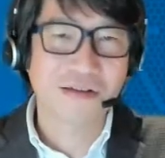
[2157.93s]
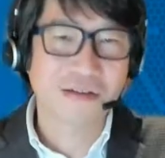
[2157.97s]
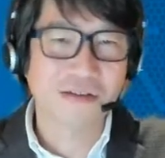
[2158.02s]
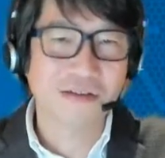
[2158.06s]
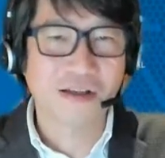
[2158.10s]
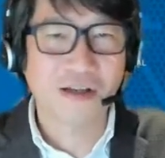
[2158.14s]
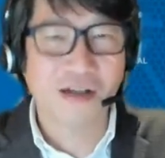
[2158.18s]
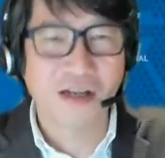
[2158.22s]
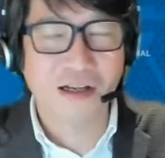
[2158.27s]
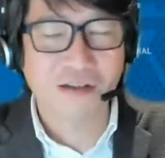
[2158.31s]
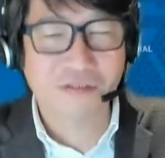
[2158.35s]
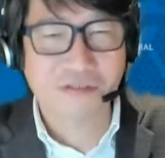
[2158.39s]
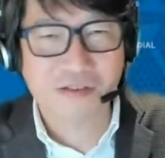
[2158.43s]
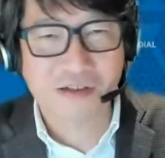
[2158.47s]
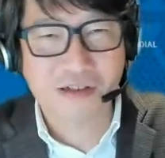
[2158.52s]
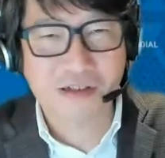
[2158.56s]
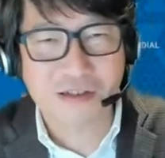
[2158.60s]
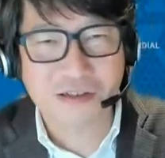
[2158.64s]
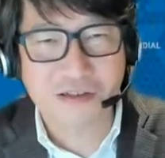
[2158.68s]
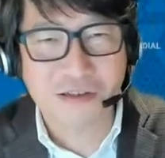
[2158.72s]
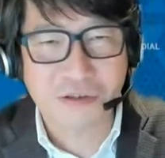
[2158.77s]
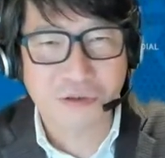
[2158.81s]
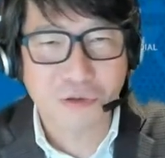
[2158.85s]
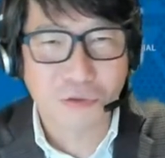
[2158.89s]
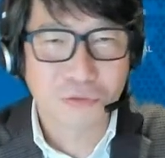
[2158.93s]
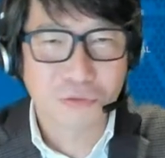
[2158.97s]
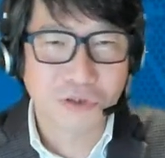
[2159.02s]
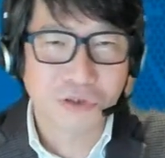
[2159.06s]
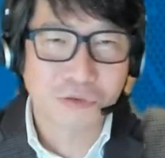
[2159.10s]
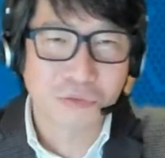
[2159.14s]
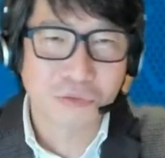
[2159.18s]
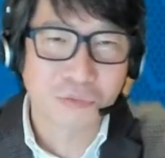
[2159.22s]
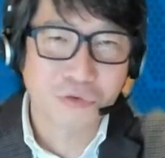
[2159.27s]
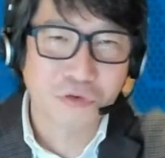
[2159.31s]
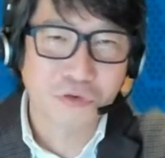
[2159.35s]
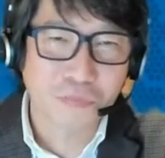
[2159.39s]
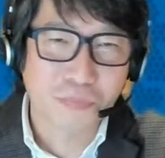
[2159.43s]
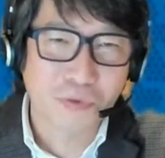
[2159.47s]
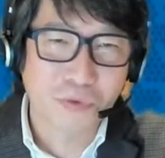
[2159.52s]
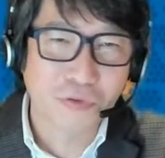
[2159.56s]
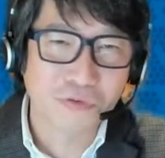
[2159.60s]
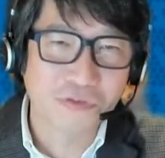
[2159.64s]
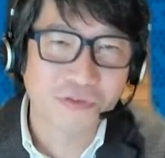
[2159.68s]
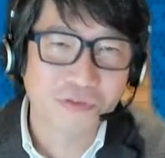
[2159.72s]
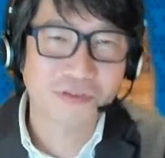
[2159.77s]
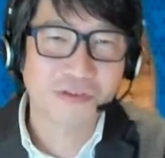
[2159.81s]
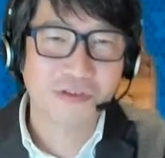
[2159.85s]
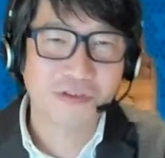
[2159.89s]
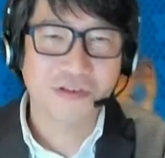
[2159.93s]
Then ask the daughter to respond.